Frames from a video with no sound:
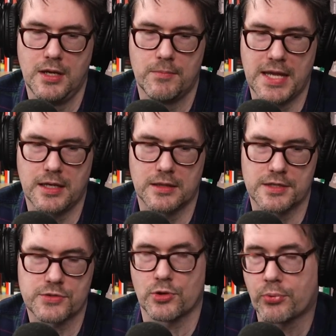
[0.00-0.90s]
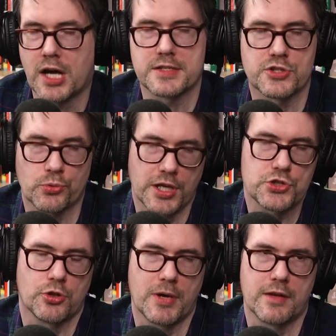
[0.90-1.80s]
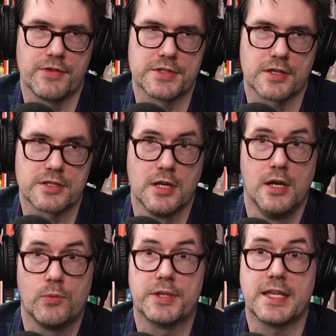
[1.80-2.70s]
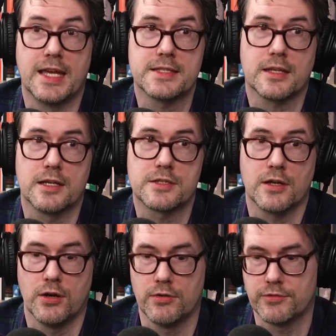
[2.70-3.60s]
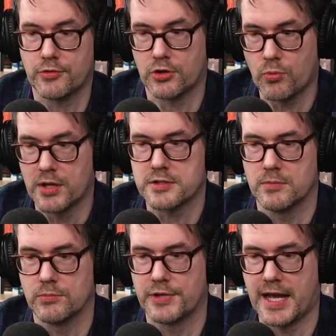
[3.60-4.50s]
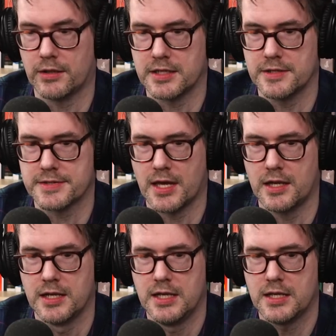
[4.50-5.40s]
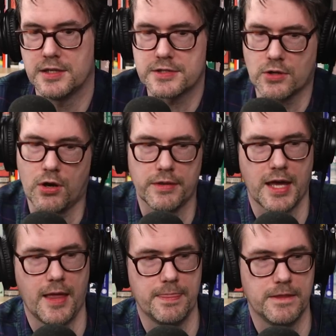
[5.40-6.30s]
making this sort of process relational metaphysics with the insights of quantum realities, that he saw that,